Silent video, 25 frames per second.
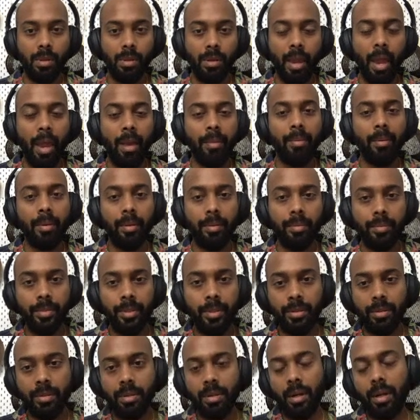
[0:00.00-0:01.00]
Yeah, I'm
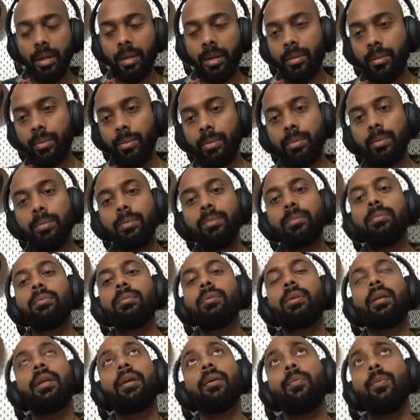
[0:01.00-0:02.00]
just trying to
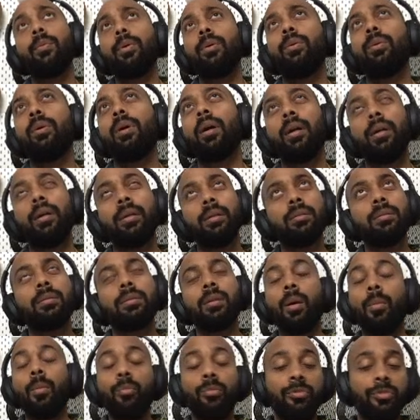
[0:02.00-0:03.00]
give you guys
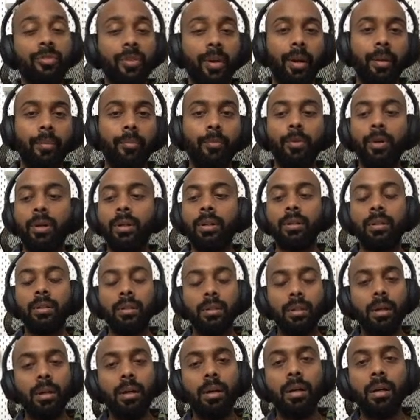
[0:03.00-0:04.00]
some
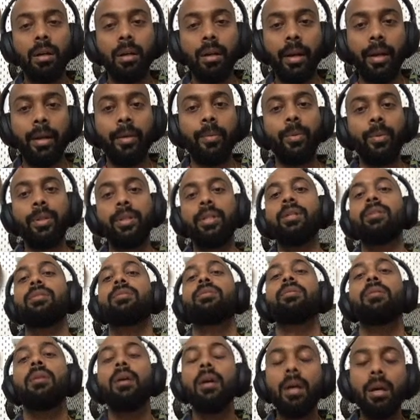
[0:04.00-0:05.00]
framework, right, with
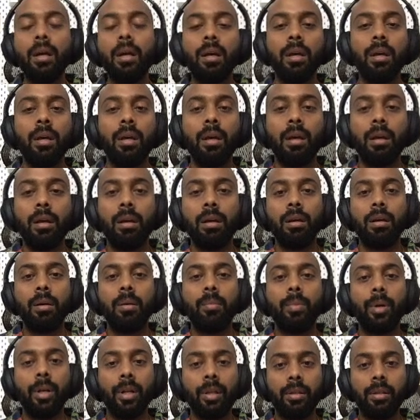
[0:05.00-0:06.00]
this.
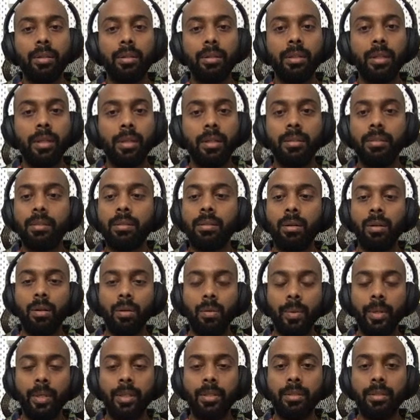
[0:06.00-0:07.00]
But there is
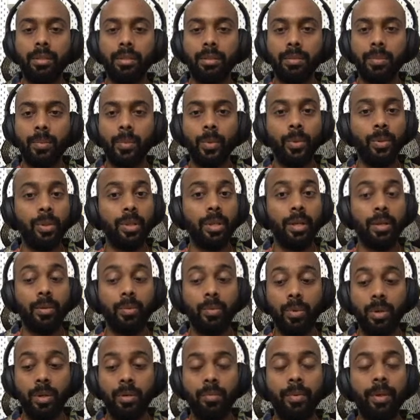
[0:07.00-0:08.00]
always more
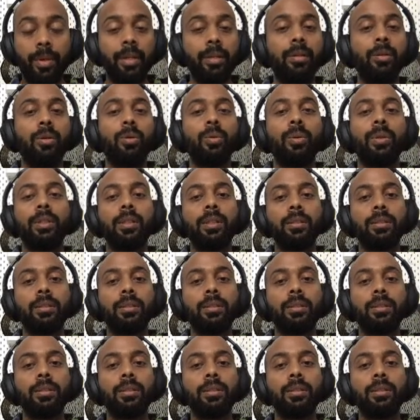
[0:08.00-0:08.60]
than one way to do it.